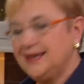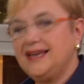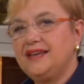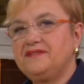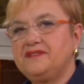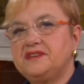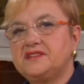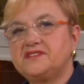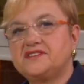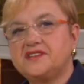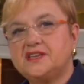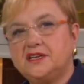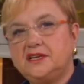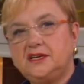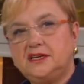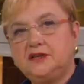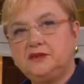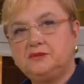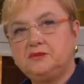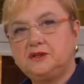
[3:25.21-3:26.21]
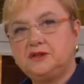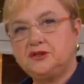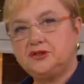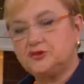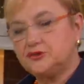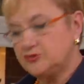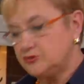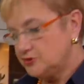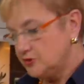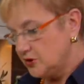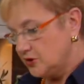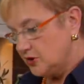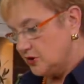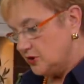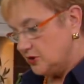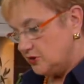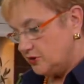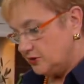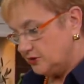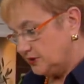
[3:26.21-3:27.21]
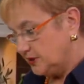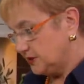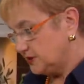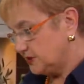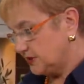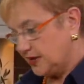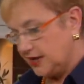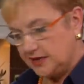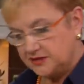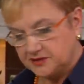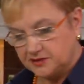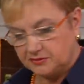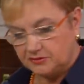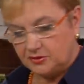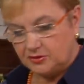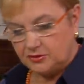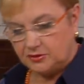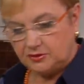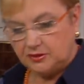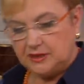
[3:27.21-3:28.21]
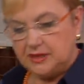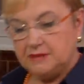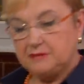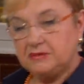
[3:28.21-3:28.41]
a heavy skillet will do, or this casserole,